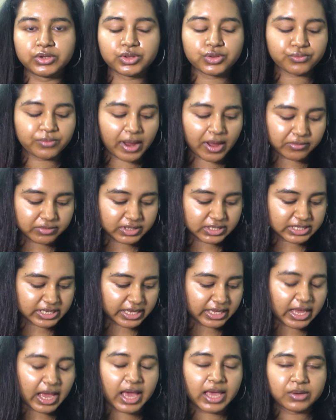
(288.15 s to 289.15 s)
Throughout the
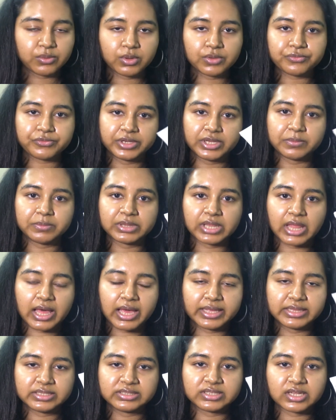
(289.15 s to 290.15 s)
day, I will
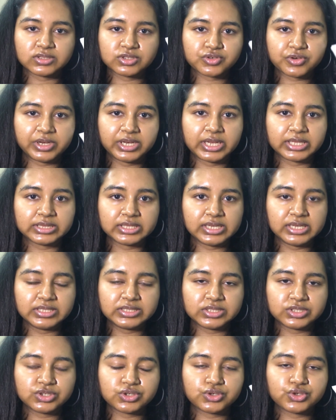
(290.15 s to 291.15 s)
reapply the sunscreen at
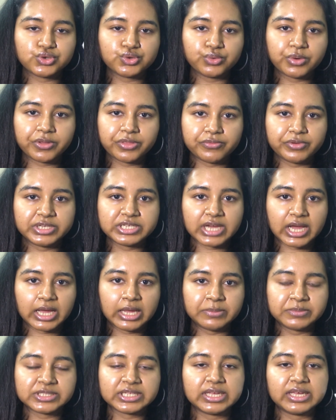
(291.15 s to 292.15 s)
least 2 or 3
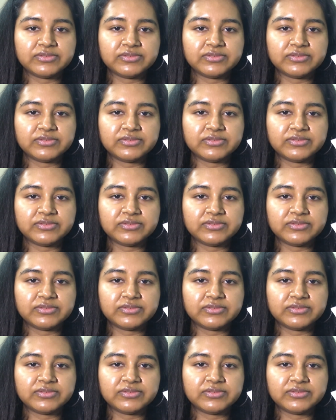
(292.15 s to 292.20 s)
times.